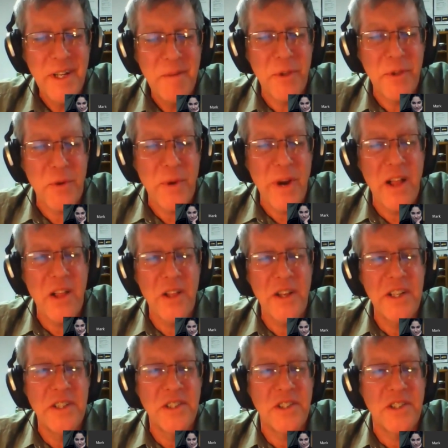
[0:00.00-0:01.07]
But the
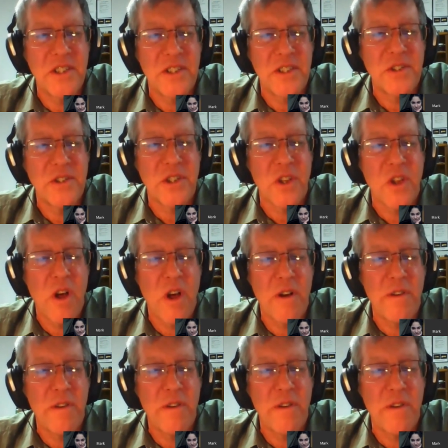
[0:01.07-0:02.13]
reality is that there's a lot
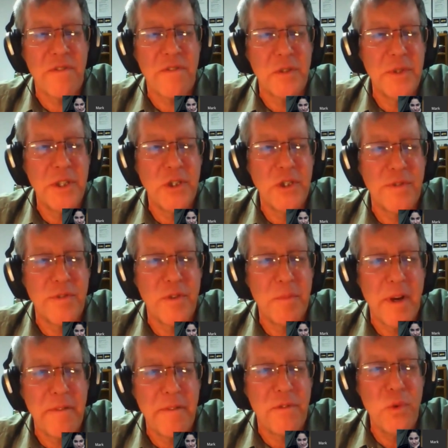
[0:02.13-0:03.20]
of things that are being driven
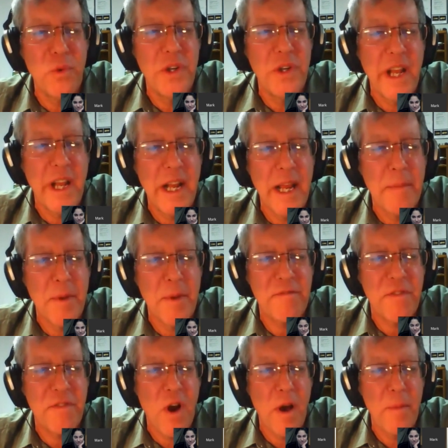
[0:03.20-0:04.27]
by fluid dynamic
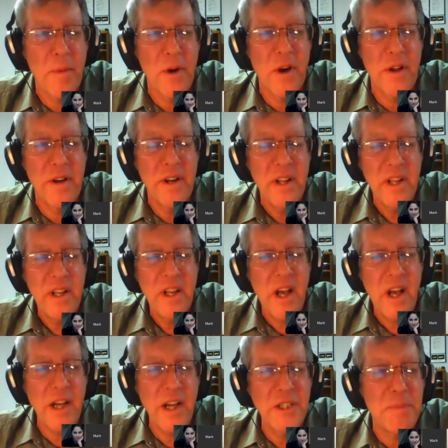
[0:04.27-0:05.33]
phenomenon,
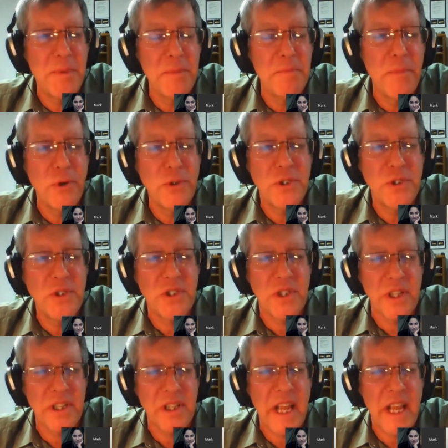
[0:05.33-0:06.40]
high-speed motions
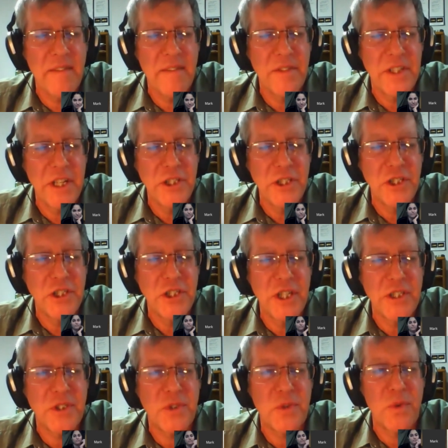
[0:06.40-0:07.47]
like the cavitation
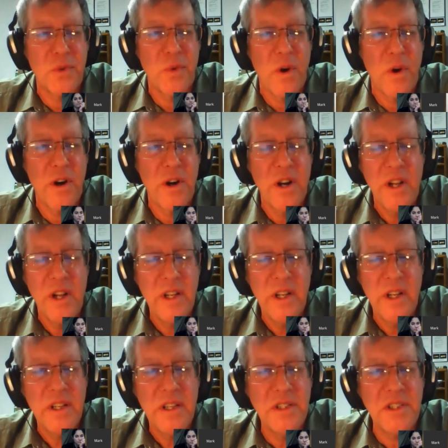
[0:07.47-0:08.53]
jets through the water.
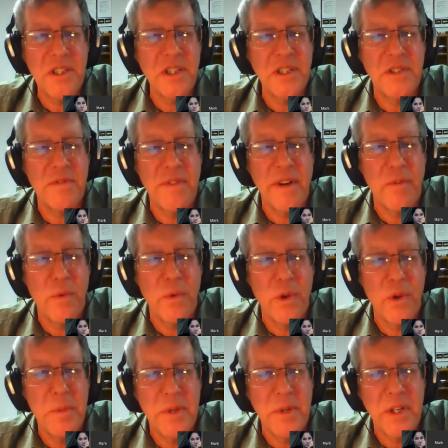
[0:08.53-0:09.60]
These things have never
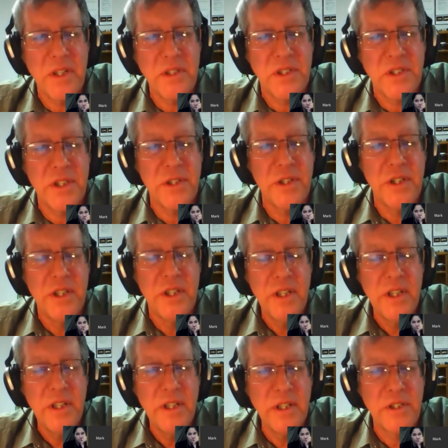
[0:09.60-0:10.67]
really been considered
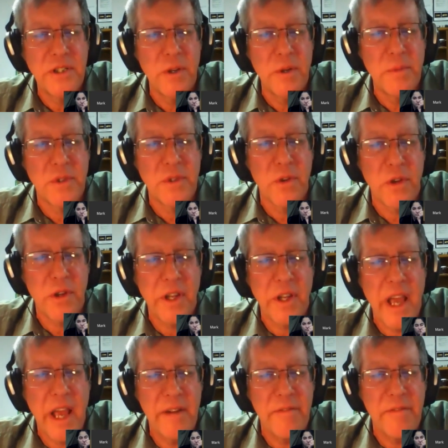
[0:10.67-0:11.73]
in terms of
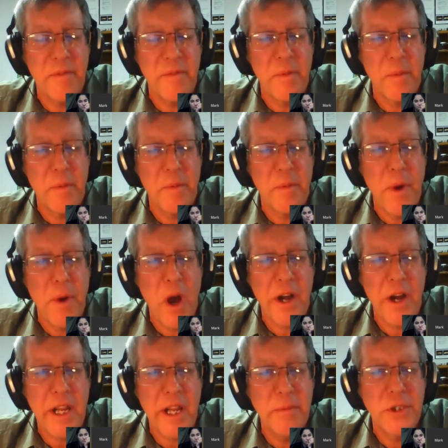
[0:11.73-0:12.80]
looking at it from a
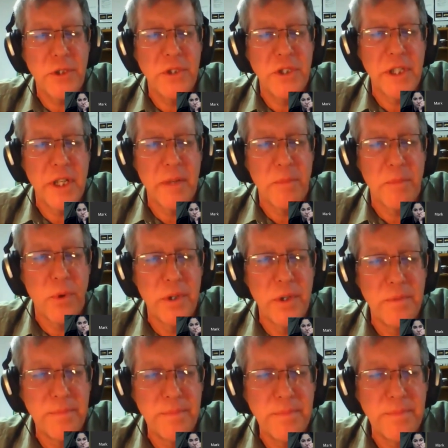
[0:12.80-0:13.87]
prebiotic chemistry standpoint.